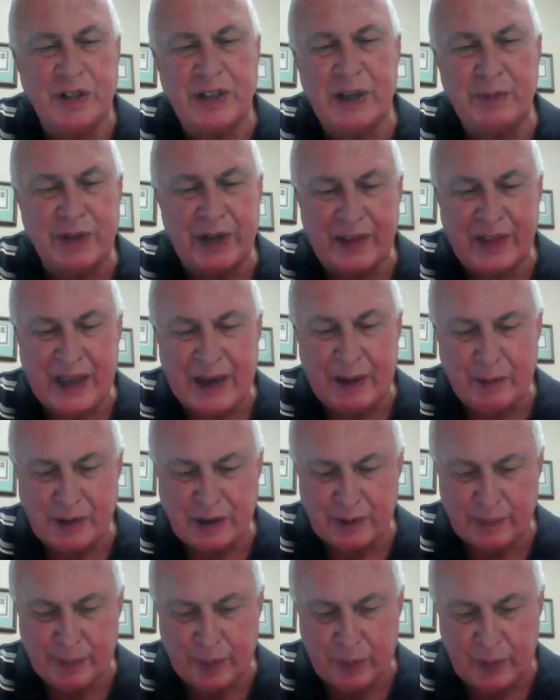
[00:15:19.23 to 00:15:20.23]
seems like that
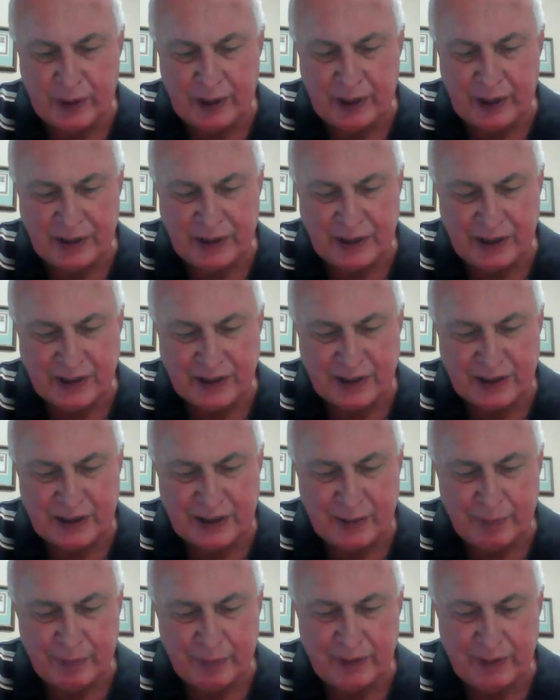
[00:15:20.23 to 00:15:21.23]
was the point, is to
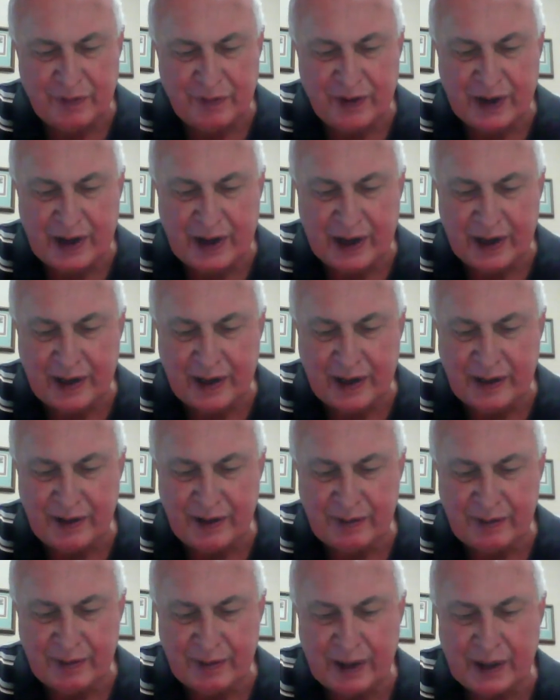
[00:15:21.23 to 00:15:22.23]
simplify it,
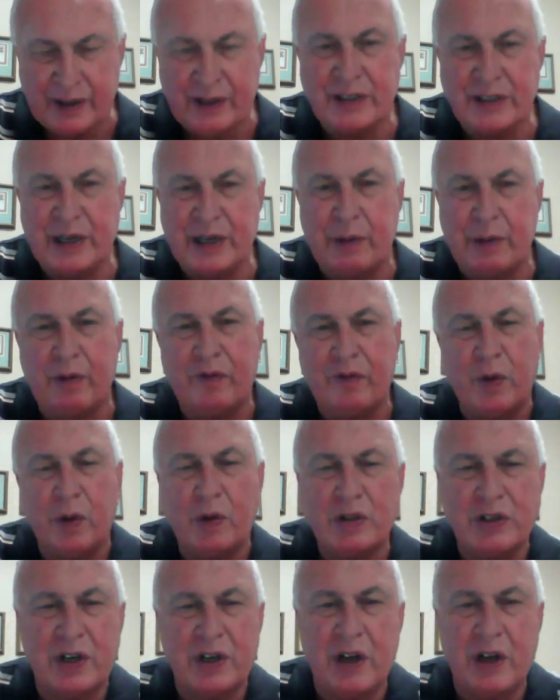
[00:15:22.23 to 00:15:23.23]
right? Because they were
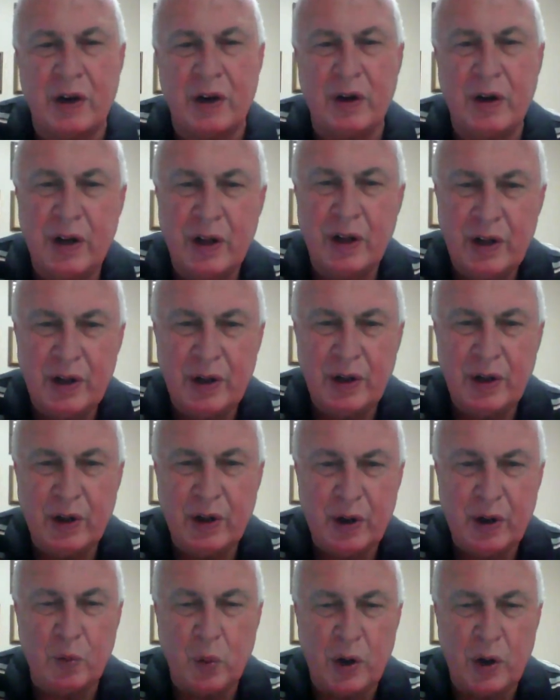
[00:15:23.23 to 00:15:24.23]
focusing
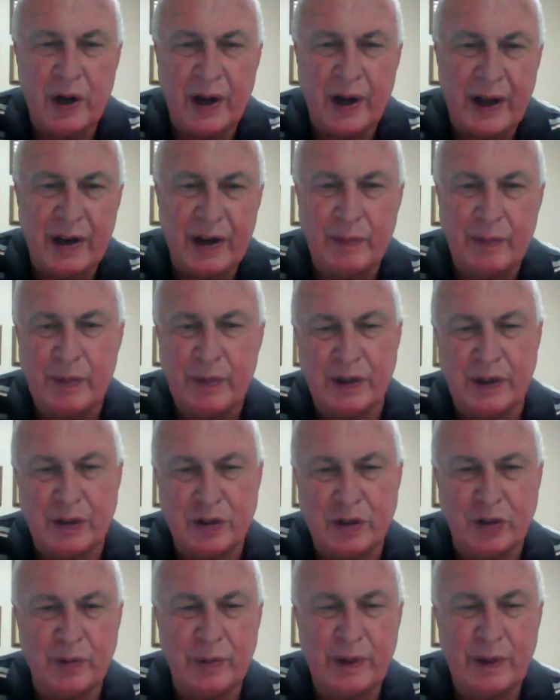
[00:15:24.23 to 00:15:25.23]
on one item and
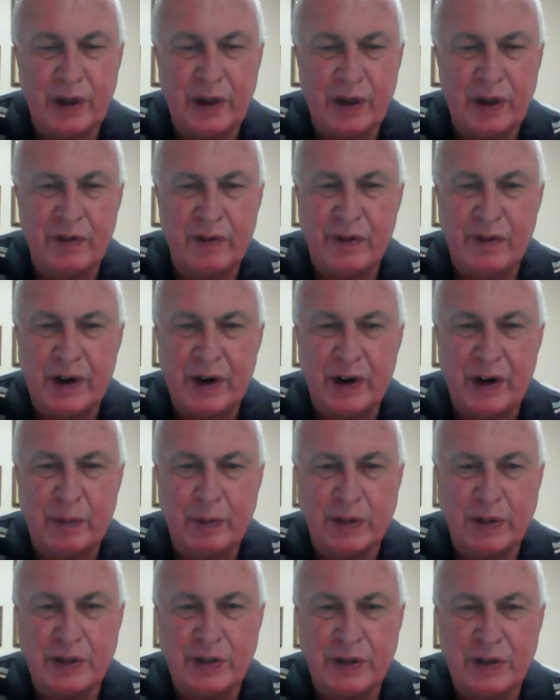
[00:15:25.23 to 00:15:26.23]
assuming the other
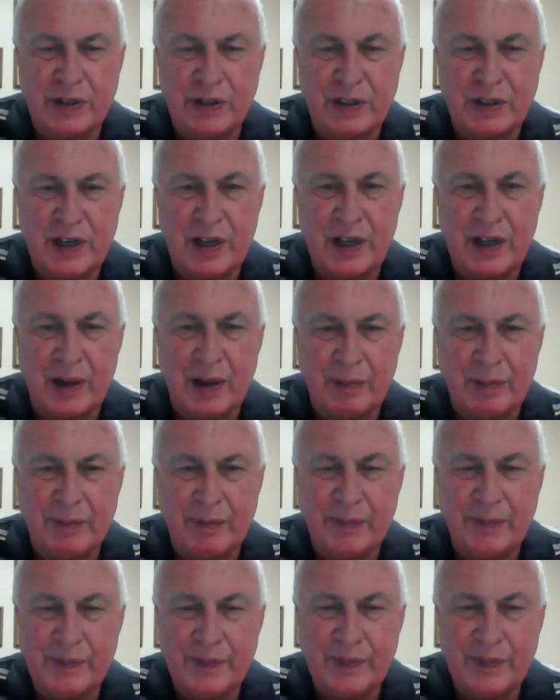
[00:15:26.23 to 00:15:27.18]
variables are the same.